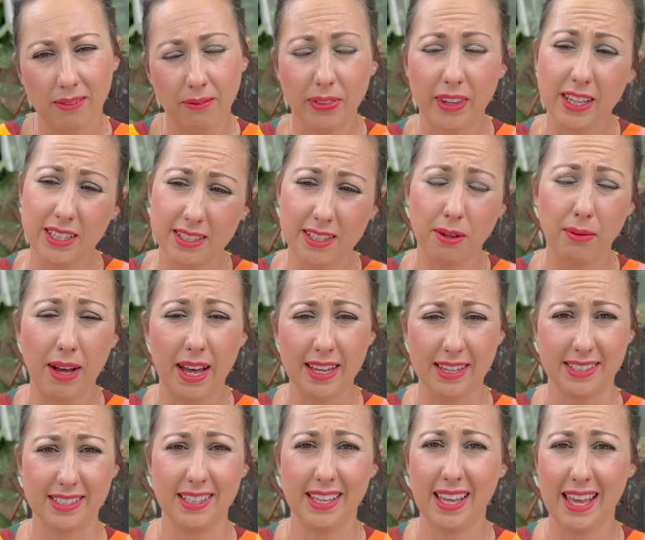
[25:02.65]
That's how I
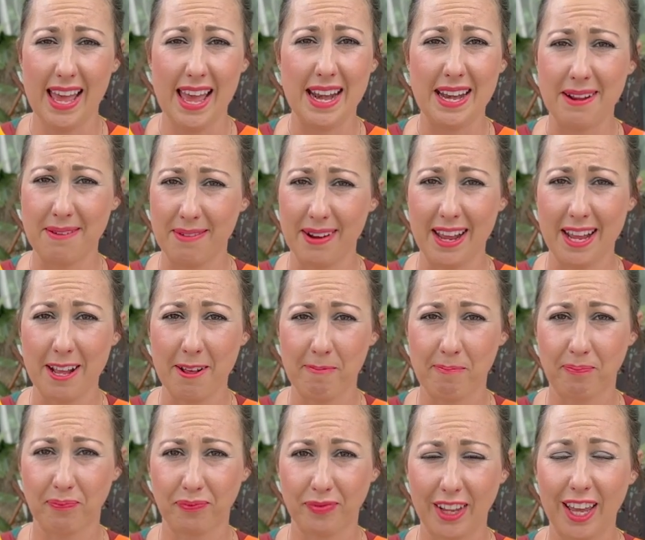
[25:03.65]
see it anyway.
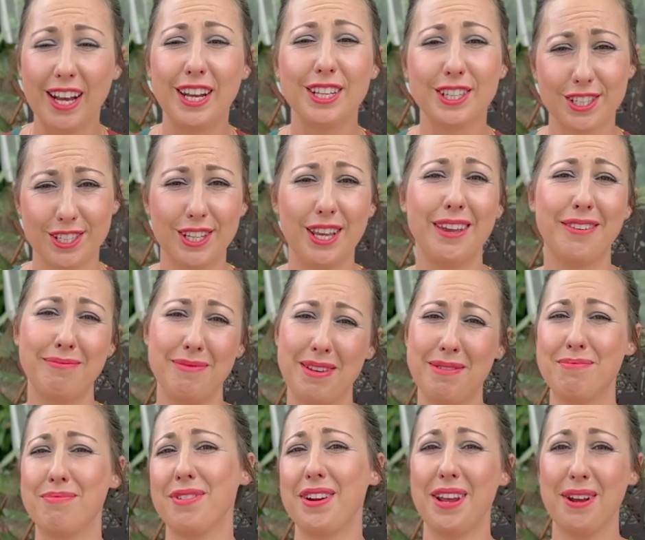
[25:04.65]
And it's served
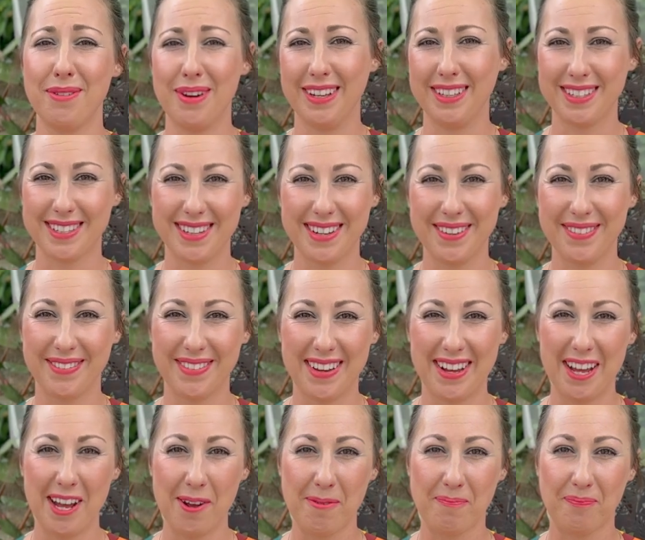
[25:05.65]
me pretty well so far.